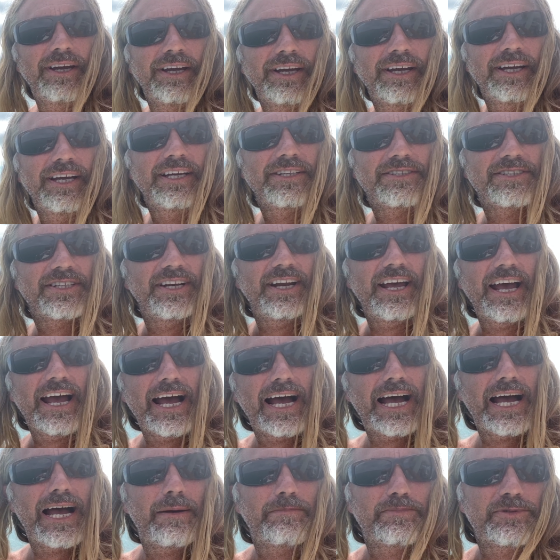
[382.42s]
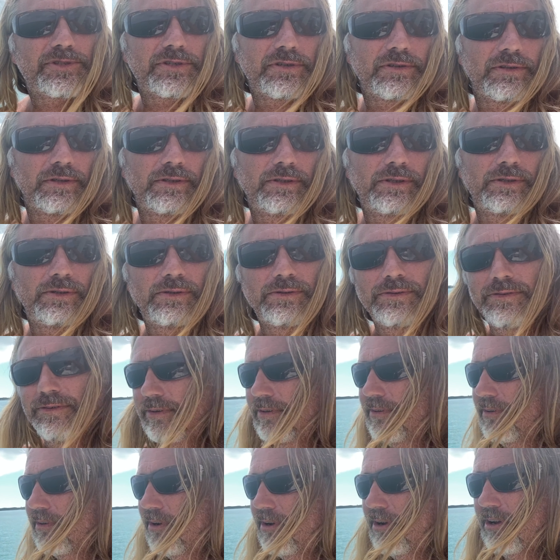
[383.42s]
It's an absolute
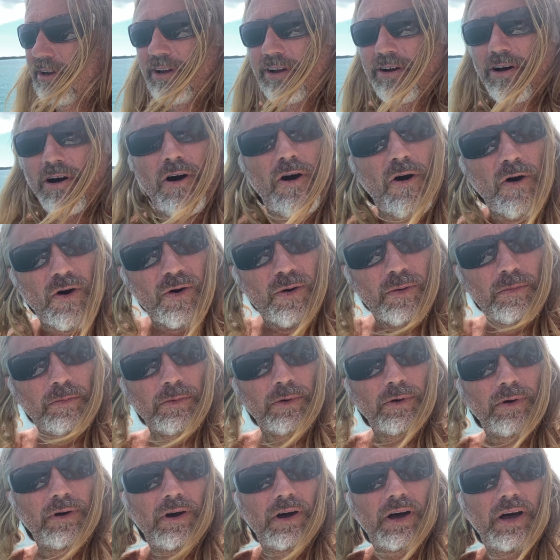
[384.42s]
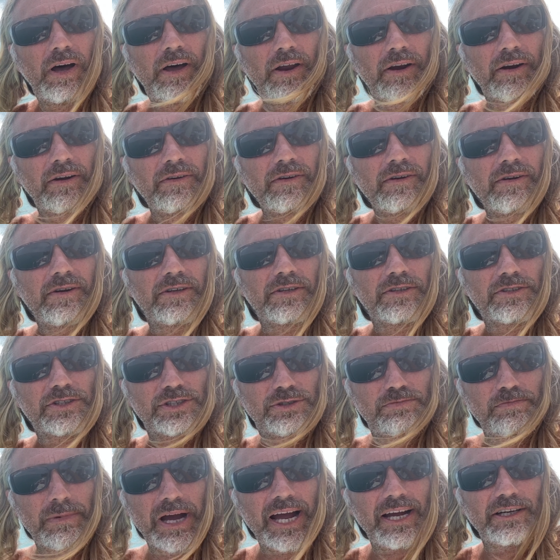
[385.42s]
home run,
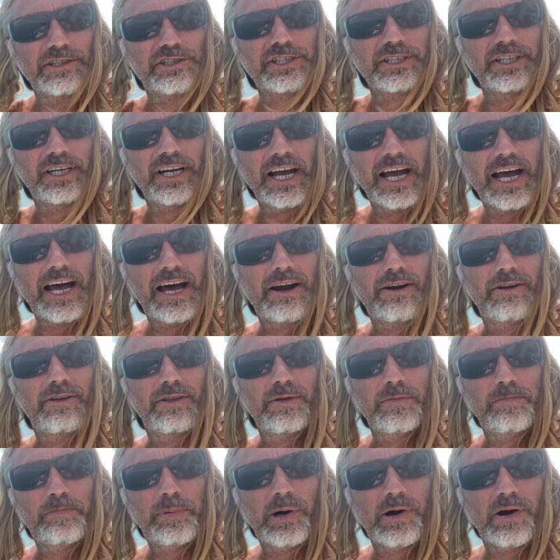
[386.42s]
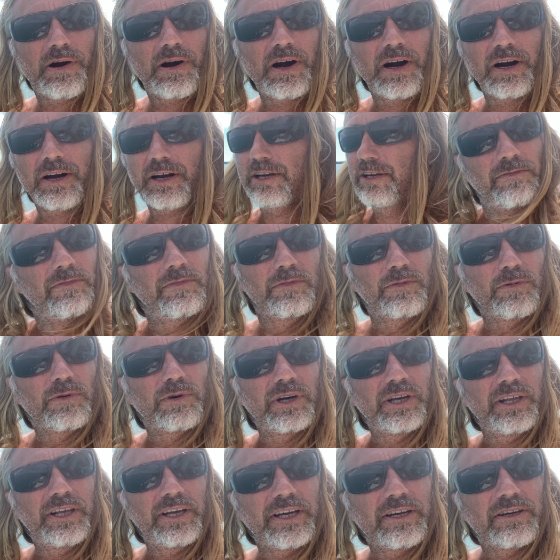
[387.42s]
smash it out of the park.
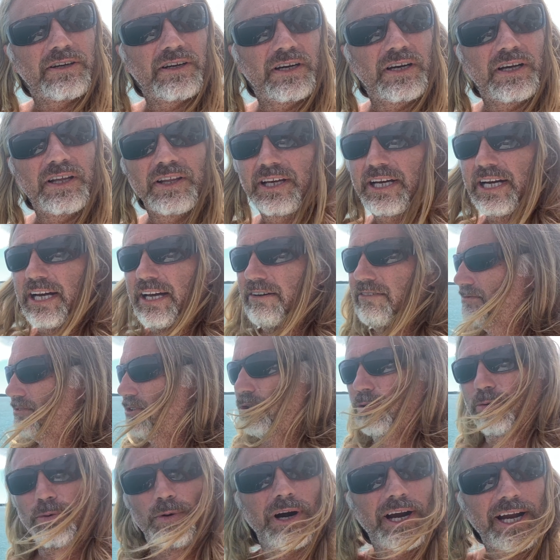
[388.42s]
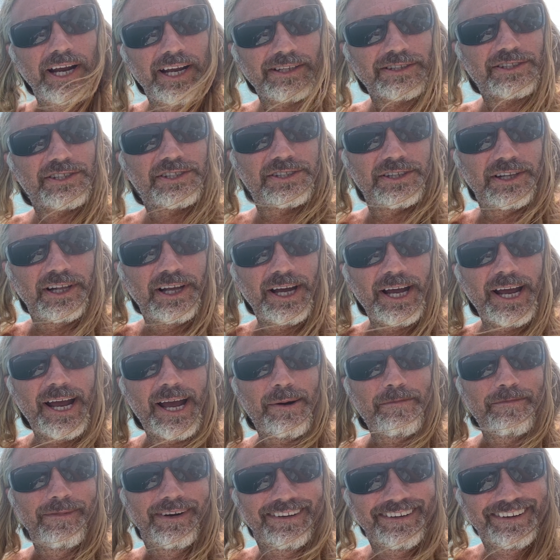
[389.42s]
What do they call that? Grand
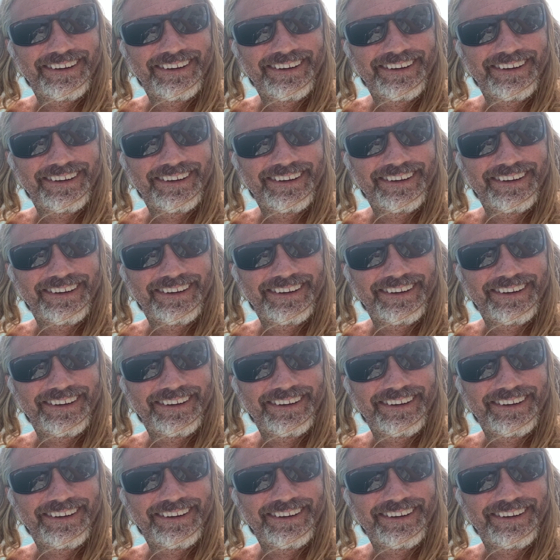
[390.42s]
slam.